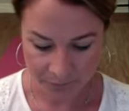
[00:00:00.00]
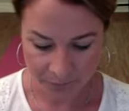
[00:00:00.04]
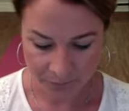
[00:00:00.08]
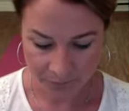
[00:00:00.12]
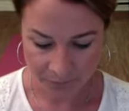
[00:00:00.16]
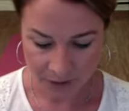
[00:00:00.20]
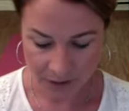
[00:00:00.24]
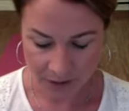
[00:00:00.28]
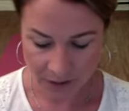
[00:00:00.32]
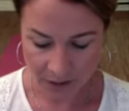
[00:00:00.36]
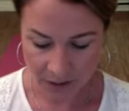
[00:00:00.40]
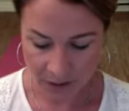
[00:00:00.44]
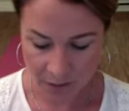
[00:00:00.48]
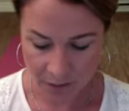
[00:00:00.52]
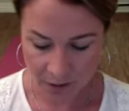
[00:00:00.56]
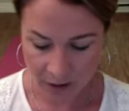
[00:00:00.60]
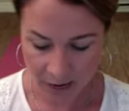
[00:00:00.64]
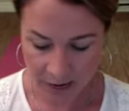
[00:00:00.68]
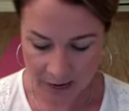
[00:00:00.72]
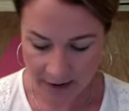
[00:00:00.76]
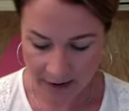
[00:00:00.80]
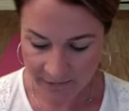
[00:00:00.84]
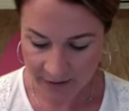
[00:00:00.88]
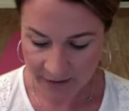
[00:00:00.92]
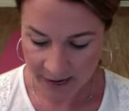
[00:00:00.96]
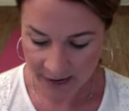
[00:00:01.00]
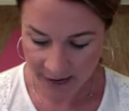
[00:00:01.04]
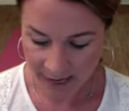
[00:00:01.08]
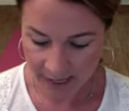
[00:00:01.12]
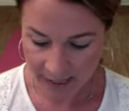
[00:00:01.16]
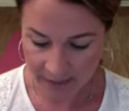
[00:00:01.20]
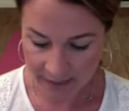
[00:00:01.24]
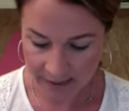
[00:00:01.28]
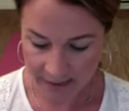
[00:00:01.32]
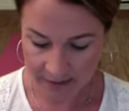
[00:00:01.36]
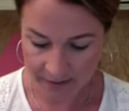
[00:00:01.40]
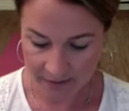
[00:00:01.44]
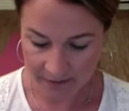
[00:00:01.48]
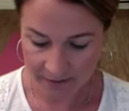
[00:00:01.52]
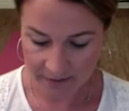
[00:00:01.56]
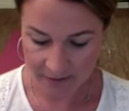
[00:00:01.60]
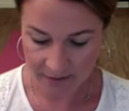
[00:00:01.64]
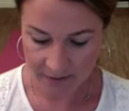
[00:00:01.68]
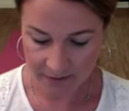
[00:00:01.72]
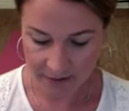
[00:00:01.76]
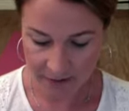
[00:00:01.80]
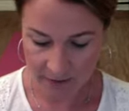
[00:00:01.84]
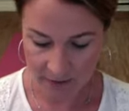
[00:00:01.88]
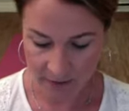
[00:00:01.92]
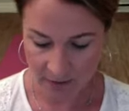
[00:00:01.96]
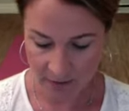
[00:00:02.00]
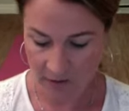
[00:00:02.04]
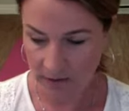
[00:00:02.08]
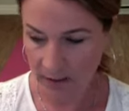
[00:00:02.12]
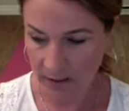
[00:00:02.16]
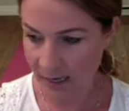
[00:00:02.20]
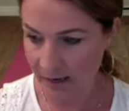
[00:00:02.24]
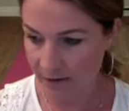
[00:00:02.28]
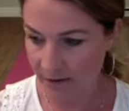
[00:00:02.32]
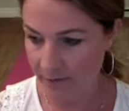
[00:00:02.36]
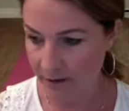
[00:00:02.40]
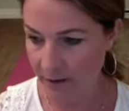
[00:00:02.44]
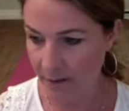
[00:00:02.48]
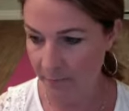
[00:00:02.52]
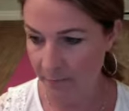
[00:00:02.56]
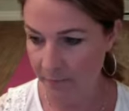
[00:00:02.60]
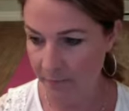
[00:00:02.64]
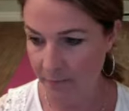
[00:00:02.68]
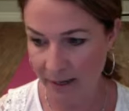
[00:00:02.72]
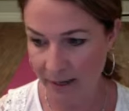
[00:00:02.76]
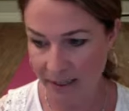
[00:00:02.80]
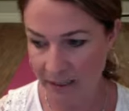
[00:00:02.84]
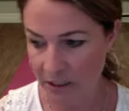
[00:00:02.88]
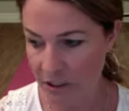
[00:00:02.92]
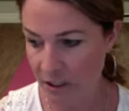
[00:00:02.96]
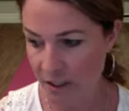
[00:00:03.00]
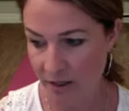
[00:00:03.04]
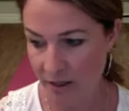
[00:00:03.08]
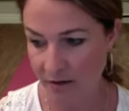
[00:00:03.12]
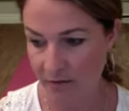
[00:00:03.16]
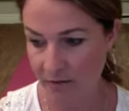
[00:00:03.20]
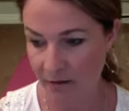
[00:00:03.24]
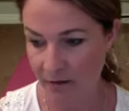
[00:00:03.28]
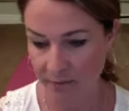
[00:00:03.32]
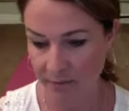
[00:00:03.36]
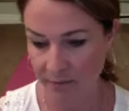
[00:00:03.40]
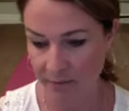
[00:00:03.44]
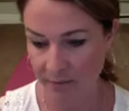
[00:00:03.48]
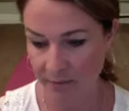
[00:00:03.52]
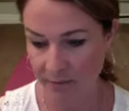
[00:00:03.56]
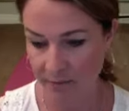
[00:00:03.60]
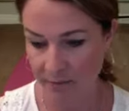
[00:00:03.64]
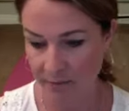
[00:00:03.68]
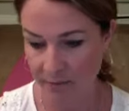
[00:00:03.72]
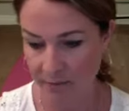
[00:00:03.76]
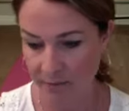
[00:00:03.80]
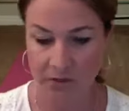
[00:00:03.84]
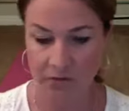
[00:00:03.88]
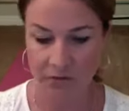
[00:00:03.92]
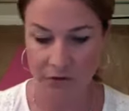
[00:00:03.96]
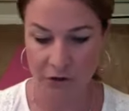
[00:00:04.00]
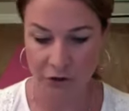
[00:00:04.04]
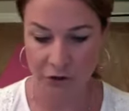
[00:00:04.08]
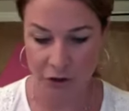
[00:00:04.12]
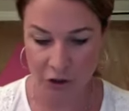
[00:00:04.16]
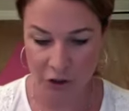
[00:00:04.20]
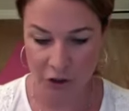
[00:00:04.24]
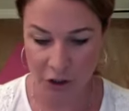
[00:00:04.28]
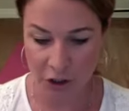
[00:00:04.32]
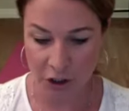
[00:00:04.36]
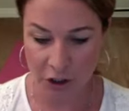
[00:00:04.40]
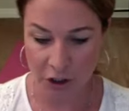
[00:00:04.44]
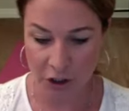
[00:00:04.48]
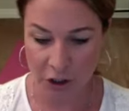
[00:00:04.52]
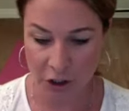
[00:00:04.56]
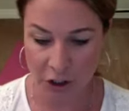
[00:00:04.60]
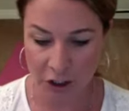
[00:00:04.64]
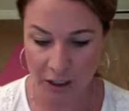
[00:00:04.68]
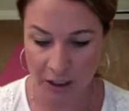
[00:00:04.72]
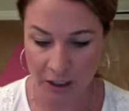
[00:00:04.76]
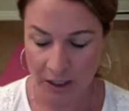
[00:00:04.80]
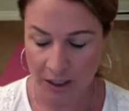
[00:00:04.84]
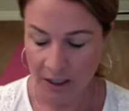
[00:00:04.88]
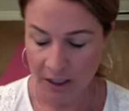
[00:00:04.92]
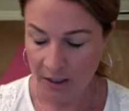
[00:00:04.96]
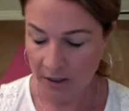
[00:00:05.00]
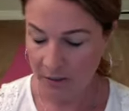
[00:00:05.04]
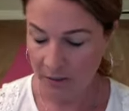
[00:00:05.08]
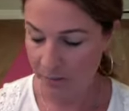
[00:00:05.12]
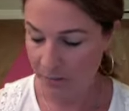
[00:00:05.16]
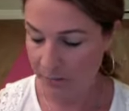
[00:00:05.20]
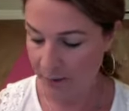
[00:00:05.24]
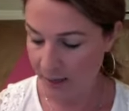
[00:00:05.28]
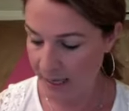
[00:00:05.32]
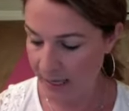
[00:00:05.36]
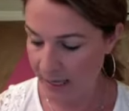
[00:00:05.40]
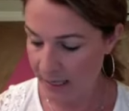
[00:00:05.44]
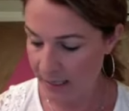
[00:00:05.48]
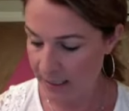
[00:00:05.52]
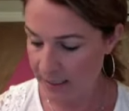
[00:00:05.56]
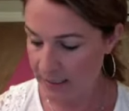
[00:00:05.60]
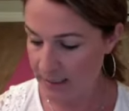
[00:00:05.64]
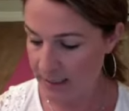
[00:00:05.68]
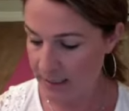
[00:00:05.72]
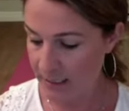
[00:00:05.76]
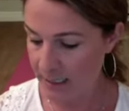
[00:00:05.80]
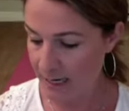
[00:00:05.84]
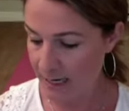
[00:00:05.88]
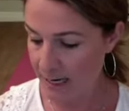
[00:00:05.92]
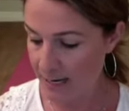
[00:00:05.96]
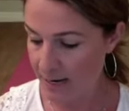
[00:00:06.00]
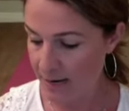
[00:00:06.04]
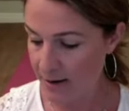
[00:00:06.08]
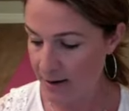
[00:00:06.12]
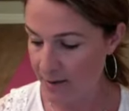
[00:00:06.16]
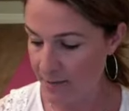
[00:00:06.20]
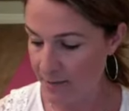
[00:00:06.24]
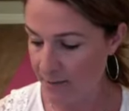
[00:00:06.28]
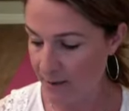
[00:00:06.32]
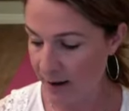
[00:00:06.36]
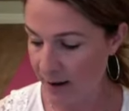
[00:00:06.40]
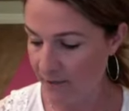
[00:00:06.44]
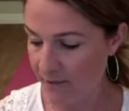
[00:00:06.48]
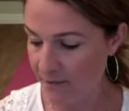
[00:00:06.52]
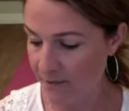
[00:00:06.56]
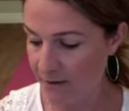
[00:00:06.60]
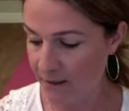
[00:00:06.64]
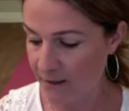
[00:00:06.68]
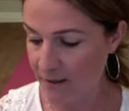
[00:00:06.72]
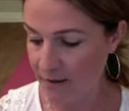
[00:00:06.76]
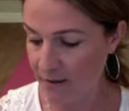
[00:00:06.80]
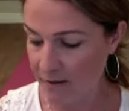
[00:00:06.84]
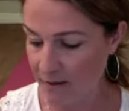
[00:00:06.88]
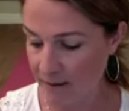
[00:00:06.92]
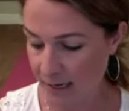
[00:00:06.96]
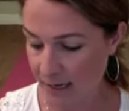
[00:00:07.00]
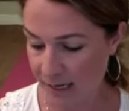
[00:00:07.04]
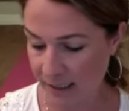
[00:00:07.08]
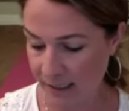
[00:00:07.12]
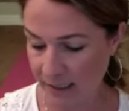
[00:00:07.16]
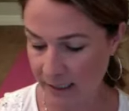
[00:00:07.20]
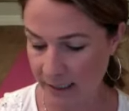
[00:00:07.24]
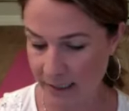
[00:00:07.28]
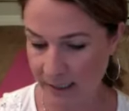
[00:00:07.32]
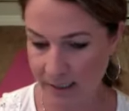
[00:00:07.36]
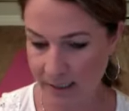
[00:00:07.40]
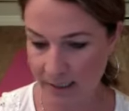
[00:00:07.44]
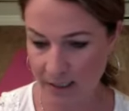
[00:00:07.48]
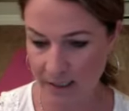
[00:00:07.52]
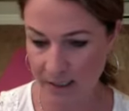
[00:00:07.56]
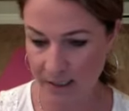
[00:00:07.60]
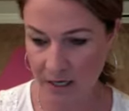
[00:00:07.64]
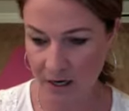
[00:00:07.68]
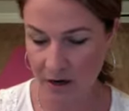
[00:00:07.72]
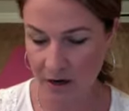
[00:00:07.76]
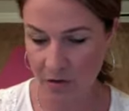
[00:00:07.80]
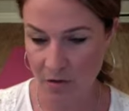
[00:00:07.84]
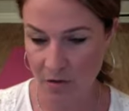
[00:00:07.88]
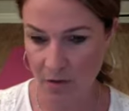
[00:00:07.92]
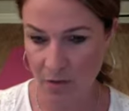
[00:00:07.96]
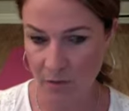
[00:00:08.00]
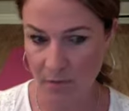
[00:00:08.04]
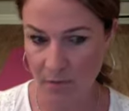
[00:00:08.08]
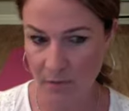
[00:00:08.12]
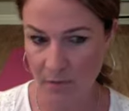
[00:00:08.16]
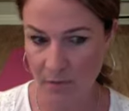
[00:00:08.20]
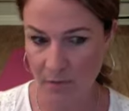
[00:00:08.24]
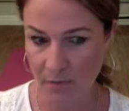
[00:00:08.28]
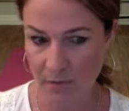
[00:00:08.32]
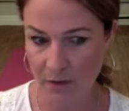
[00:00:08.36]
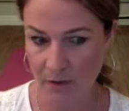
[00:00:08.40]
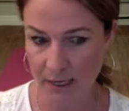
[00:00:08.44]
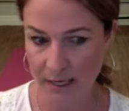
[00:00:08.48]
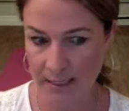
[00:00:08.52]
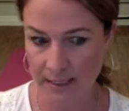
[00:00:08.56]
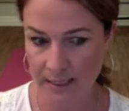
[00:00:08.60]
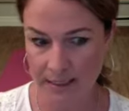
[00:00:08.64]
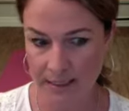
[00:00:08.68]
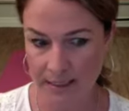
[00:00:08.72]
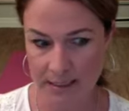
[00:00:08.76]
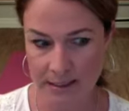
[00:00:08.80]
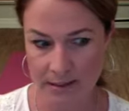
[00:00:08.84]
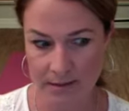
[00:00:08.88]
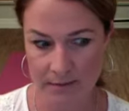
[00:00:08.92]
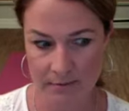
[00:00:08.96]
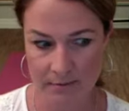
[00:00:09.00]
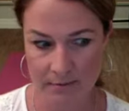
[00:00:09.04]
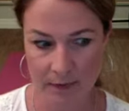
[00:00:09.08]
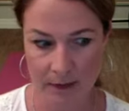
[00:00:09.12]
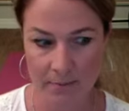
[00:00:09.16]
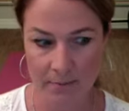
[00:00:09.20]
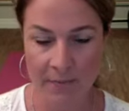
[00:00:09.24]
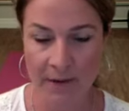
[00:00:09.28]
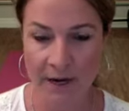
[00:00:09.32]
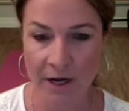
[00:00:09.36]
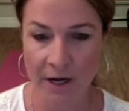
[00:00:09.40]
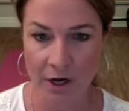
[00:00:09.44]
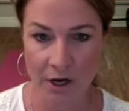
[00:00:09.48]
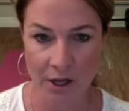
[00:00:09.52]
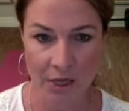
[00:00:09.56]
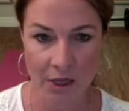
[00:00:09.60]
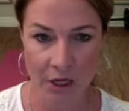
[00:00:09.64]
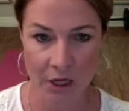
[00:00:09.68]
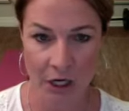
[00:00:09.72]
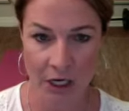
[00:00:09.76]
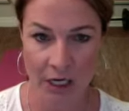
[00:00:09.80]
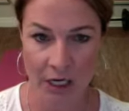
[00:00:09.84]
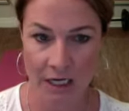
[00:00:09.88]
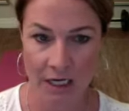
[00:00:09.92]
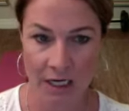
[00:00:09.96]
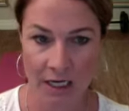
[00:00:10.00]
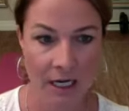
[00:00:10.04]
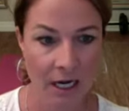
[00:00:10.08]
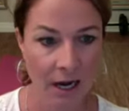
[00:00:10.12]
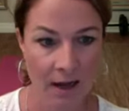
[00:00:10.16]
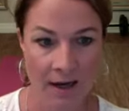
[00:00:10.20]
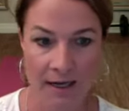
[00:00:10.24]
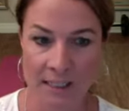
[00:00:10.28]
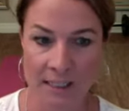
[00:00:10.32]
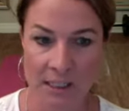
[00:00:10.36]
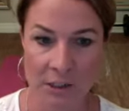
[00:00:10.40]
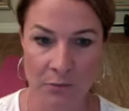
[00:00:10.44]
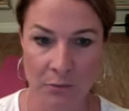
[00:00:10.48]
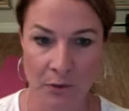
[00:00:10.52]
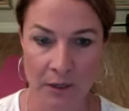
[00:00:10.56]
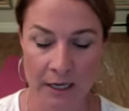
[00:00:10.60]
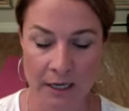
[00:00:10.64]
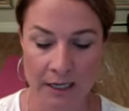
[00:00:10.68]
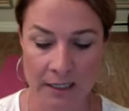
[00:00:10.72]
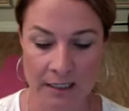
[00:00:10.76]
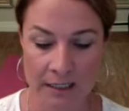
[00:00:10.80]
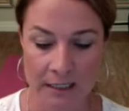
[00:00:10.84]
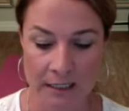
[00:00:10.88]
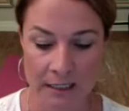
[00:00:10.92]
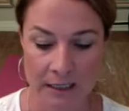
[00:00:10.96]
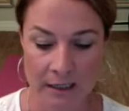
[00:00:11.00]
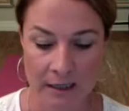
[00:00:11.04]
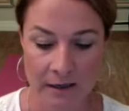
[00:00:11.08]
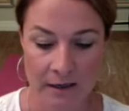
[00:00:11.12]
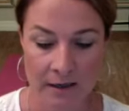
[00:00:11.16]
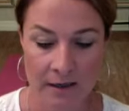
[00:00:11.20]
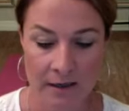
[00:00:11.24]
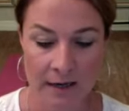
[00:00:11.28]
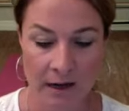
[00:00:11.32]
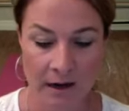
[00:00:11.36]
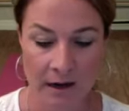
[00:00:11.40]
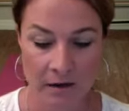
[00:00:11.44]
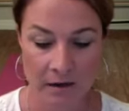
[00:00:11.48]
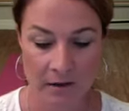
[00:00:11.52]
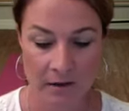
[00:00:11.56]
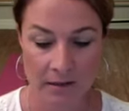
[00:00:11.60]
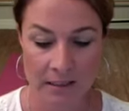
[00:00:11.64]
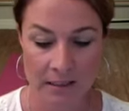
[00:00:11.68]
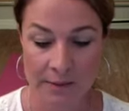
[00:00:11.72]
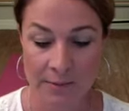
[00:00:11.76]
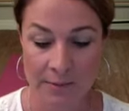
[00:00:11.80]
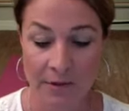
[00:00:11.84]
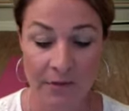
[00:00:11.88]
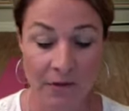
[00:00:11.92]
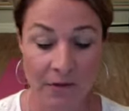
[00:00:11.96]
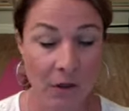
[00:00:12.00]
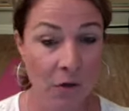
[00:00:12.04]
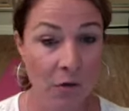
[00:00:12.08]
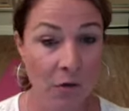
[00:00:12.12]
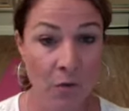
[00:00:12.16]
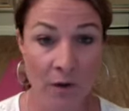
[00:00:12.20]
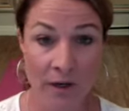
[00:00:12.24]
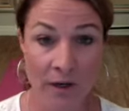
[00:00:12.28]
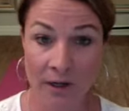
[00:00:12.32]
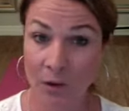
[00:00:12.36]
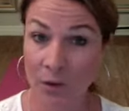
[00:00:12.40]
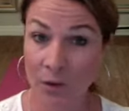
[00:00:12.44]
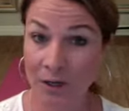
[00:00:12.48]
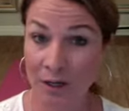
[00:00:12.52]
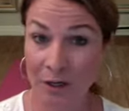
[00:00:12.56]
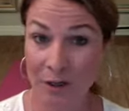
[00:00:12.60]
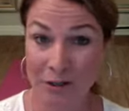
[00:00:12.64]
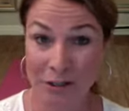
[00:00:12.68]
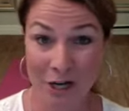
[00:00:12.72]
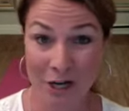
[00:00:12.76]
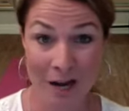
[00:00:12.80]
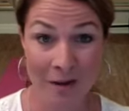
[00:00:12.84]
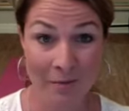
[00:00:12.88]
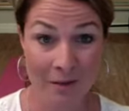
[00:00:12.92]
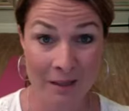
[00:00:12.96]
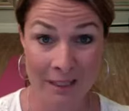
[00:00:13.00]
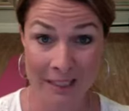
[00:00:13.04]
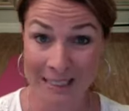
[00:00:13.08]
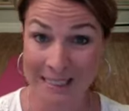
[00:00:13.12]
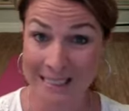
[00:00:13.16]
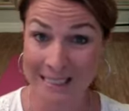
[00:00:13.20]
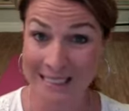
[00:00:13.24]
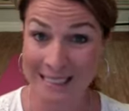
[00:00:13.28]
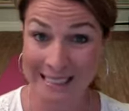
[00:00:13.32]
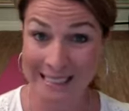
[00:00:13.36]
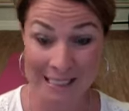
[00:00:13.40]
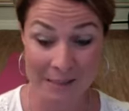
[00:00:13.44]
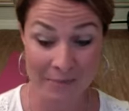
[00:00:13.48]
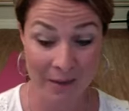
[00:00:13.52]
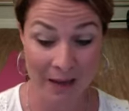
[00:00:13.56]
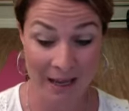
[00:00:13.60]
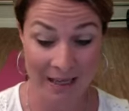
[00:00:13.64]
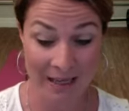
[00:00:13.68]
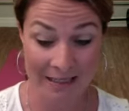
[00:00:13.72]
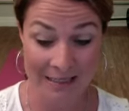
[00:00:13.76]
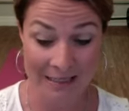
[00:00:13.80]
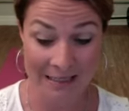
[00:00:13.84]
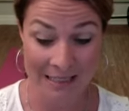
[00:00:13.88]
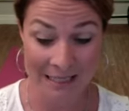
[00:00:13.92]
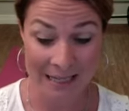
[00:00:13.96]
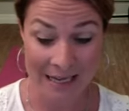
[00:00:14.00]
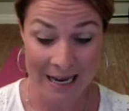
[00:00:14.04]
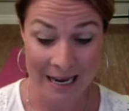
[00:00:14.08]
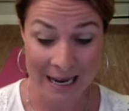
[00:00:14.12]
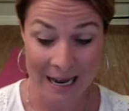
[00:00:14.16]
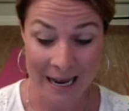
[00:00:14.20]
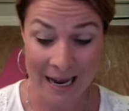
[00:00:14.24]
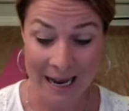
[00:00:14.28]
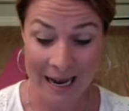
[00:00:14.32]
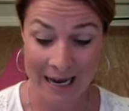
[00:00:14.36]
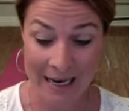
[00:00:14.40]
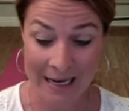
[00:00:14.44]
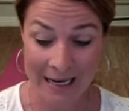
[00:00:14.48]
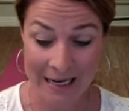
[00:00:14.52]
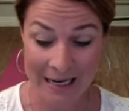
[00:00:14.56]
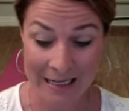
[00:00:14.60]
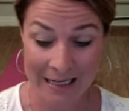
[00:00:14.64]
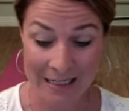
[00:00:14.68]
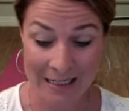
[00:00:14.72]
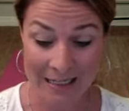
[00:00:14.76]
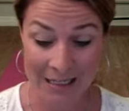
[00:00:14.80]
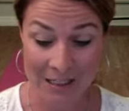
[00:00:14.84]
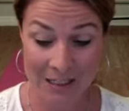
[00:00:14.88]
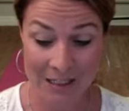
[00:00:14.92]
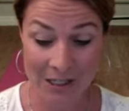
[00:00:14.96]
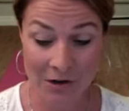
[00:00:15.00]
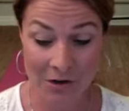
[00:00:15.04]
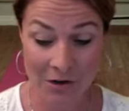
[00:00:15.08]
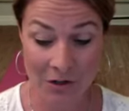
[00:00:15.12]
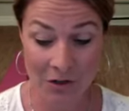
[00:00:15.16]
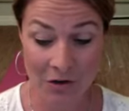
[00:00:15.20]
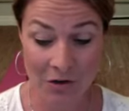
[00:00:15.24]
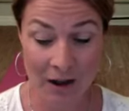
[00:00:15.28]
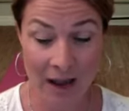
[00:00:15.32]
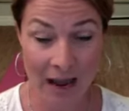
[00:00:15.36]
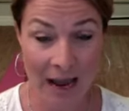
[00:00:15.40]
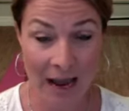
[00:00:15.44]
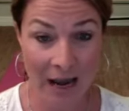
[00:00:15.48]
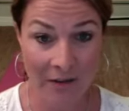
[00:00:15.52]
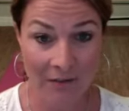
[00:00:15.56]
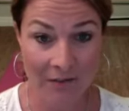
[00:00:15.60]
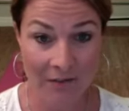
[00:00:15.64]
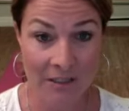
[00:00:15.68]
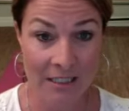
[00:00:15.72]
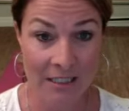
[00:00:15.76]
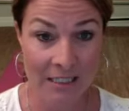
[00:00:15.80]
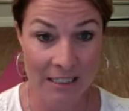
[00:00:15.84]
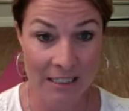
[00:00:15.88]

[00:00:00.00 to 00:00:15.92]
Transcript: You know, I've had, you know, a lot of my share of ups and downs for sure, but I feel like, you know, it's a marathon, not a sprint. Now, some of you want to quit your job in like 6 months. And so you'll have to,